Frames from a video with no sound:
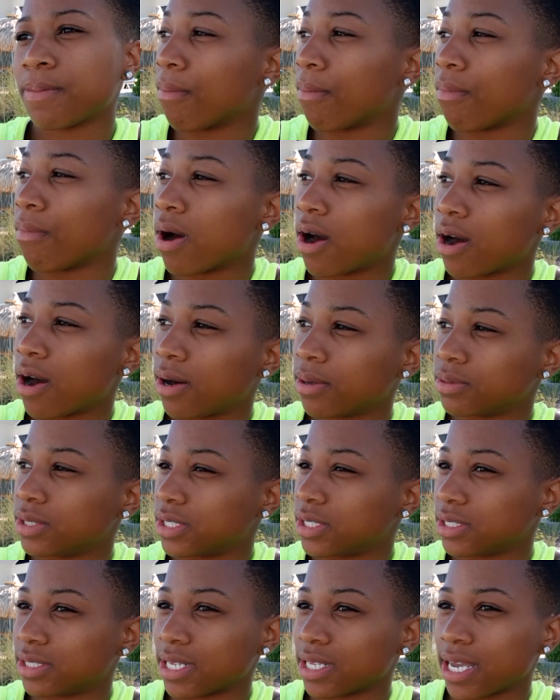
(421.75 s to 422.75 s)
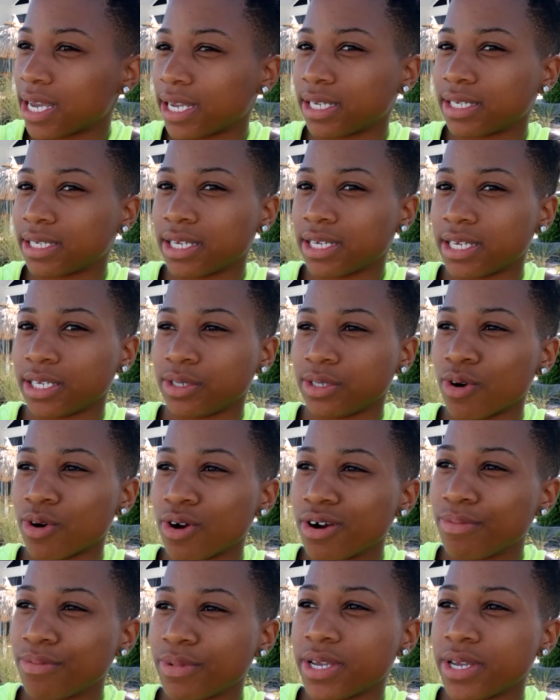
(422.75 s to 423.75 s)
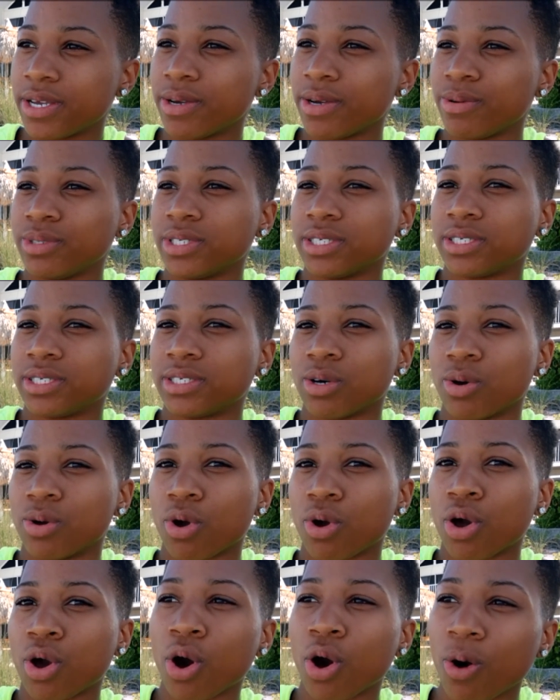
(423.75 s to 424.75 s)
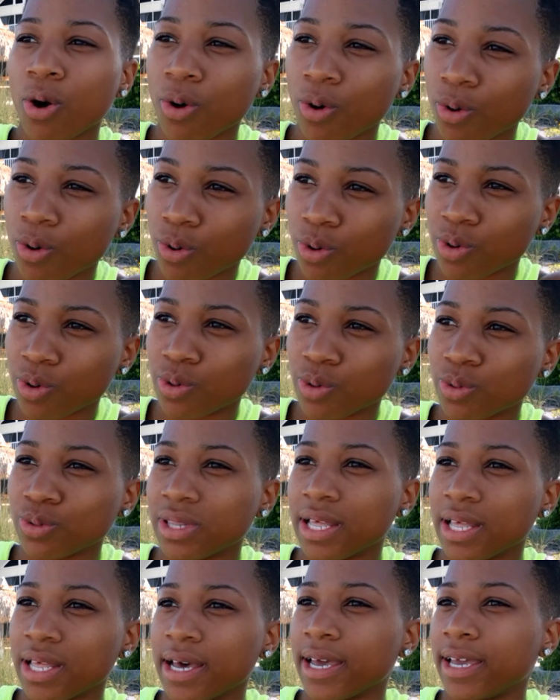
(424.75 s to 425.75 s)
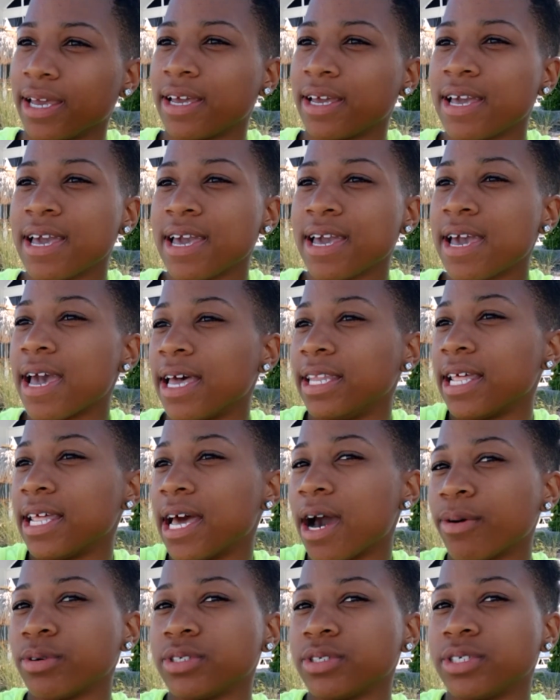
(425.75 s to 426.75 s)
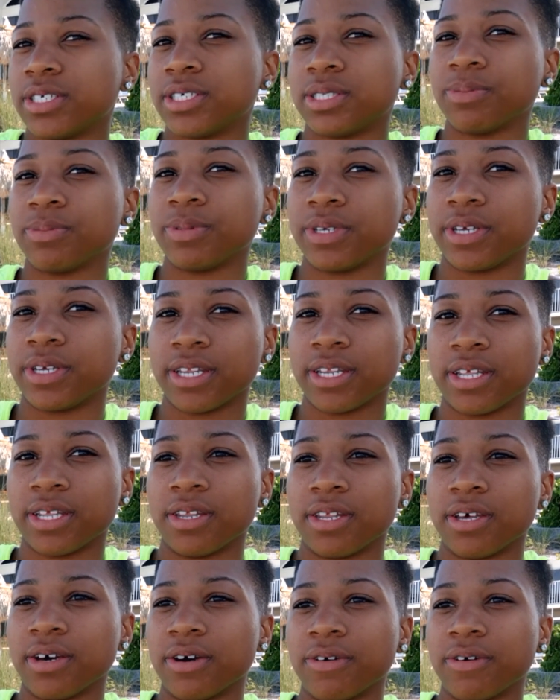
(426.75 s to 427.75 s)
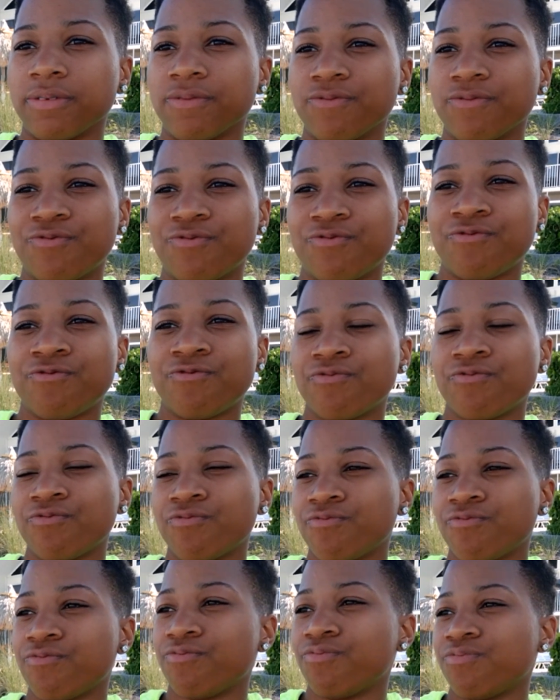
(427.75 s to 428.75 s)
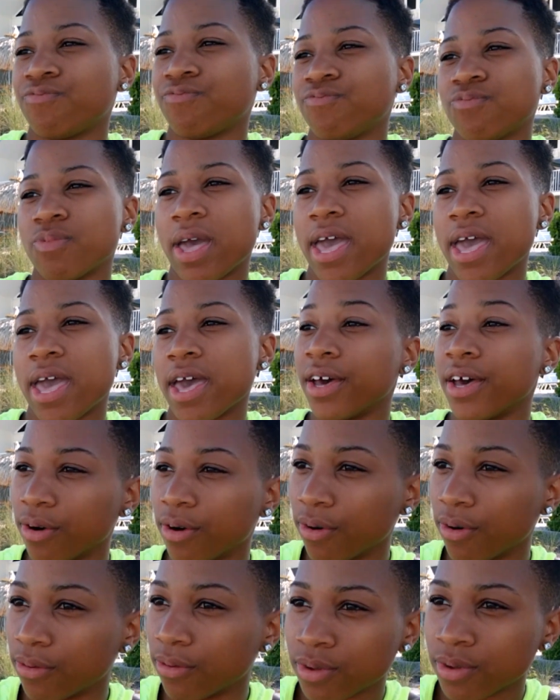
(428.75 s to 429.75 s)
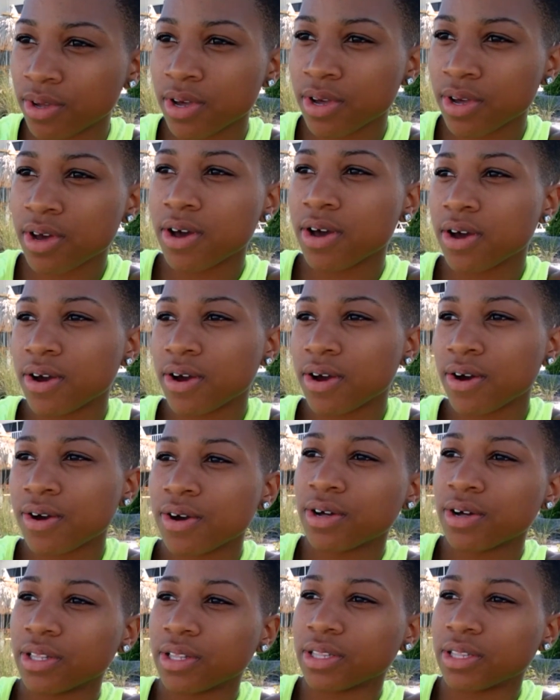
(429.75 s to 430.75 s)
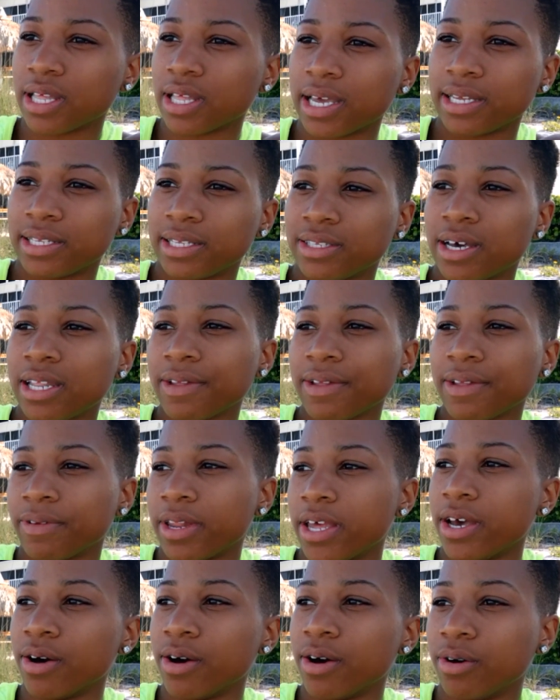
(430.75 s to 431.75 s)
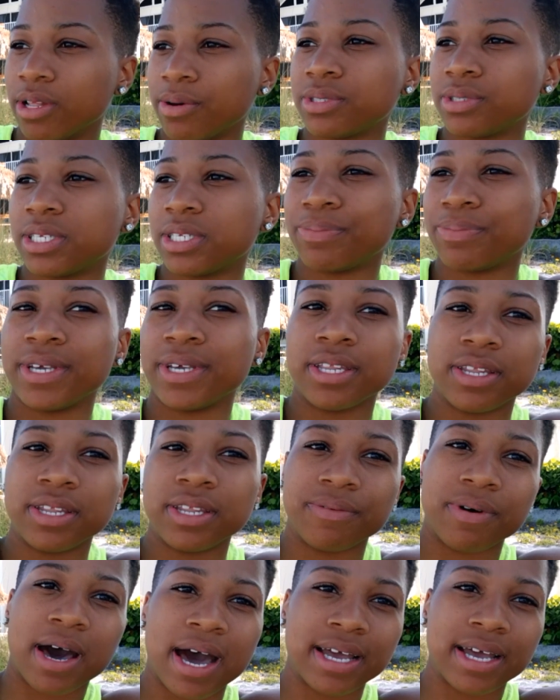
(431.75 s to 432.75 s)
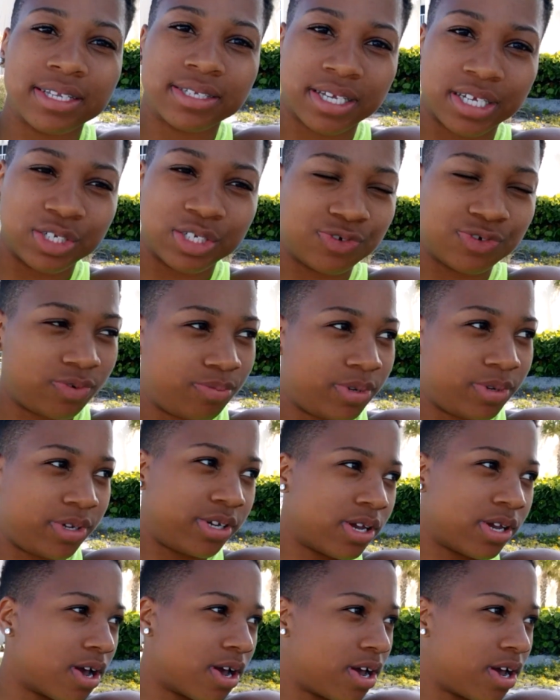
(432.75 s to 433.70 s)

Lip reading: my mom just like ignored me. It was just so cold, like, and that was just the beginning of hell. Like, not even hell. That was the beginning of an ice age for me.